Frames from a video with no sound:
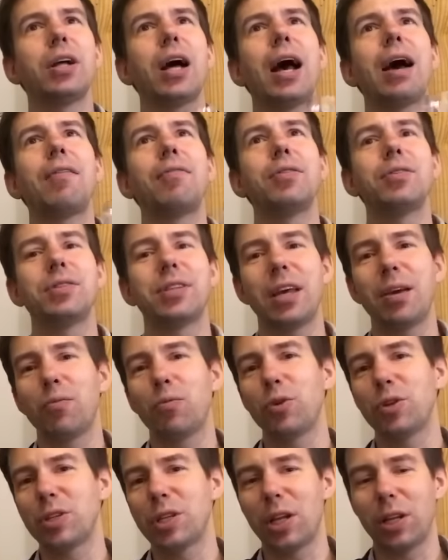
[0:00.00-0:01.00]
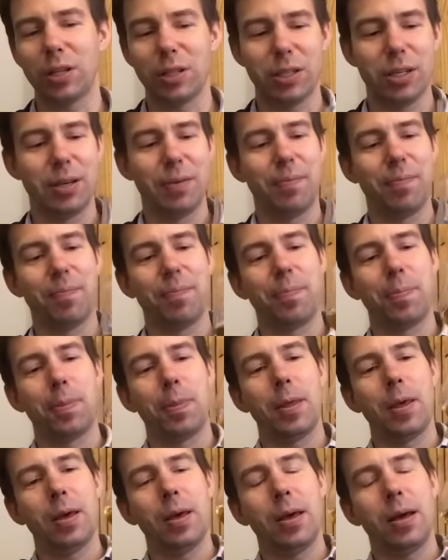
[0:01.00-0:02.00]
have the same result.
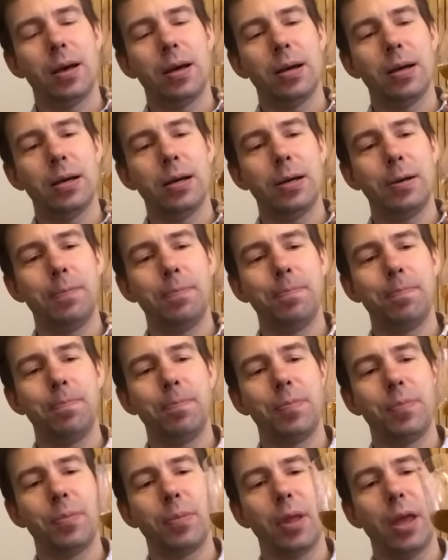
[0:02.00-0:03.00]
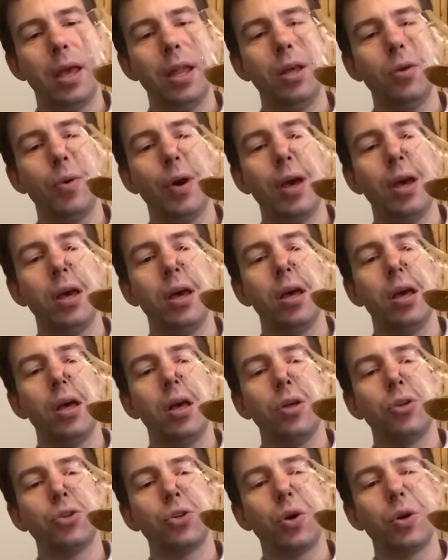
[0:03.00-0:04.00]
Anyway,
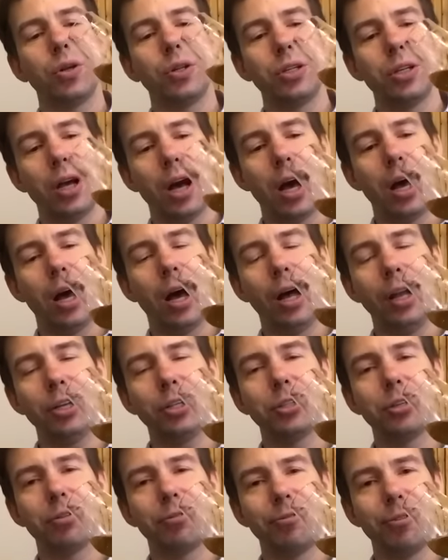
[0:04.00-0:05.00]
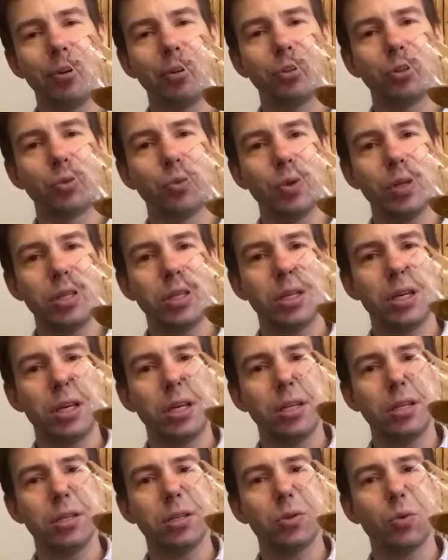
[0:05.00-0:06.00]
so unchill filtered
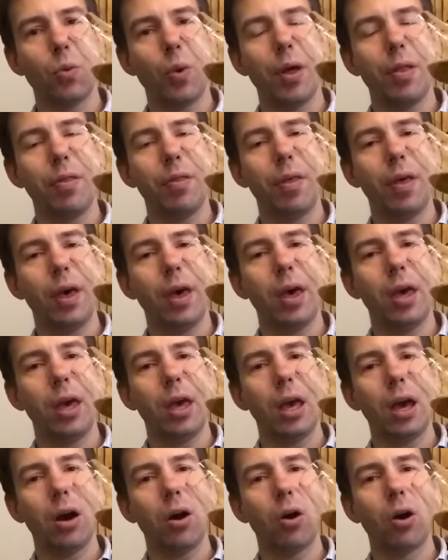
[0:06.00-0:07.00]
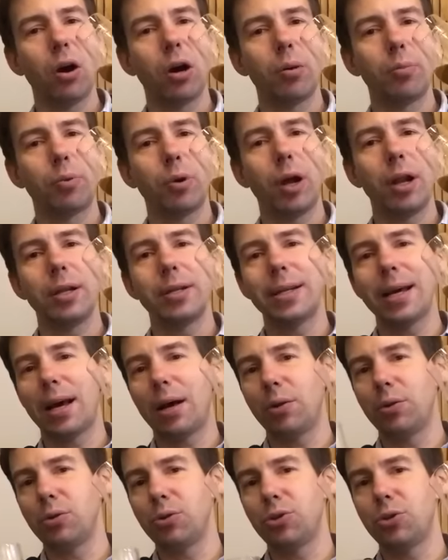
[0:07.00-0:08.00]
whiskies, when they are brought
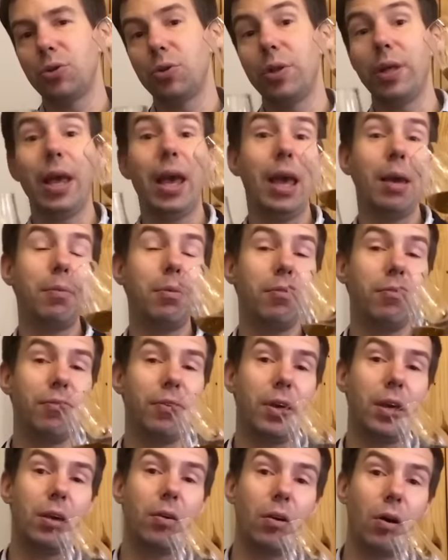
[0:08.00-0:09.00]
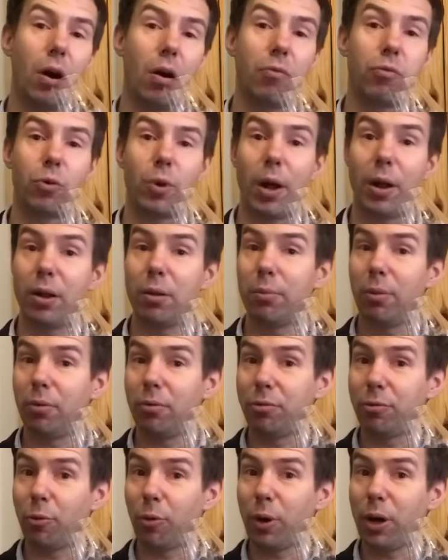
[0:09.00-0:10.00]
down to the ABV of round
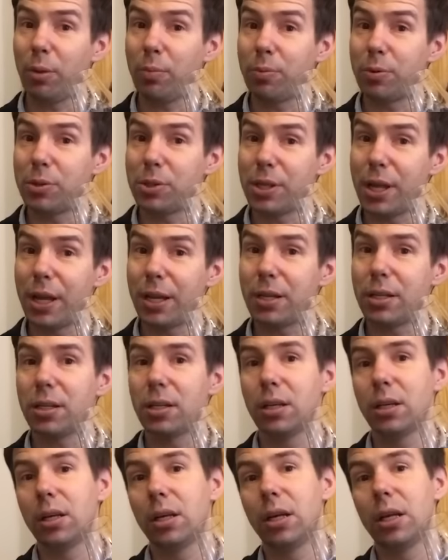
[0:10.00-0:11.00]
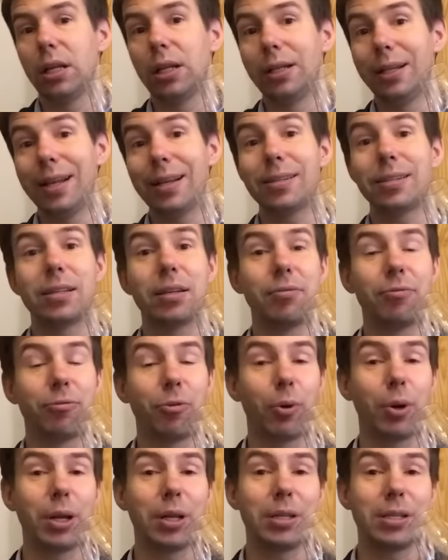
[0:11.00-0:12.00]
about 40%, less than
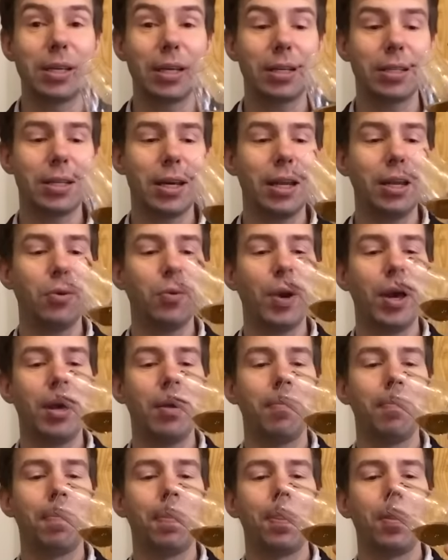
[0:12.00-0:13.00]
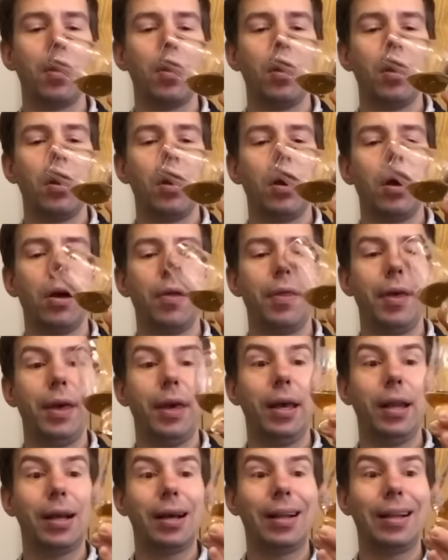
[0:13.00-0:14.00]
46 anyway, they
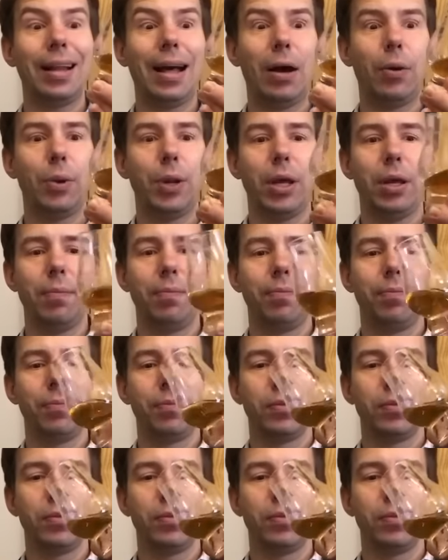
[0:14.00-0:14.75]
get cloudy.